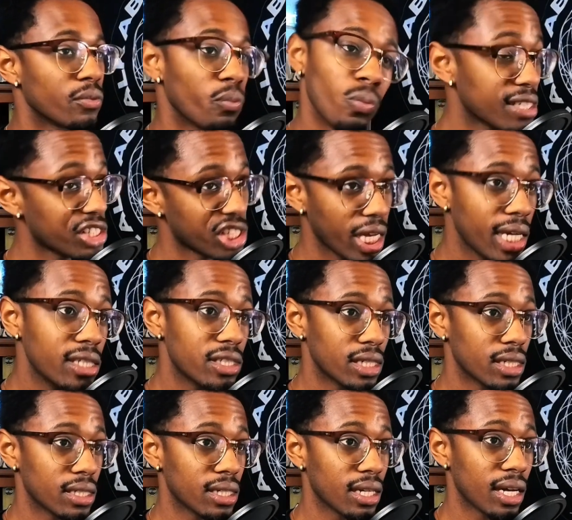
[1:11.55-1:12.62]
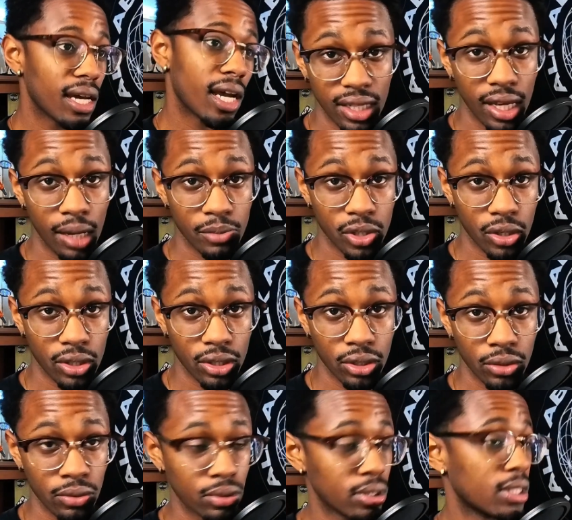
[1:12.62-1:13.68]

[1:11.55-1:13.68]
It's changing. Yeah, I'm talking to you.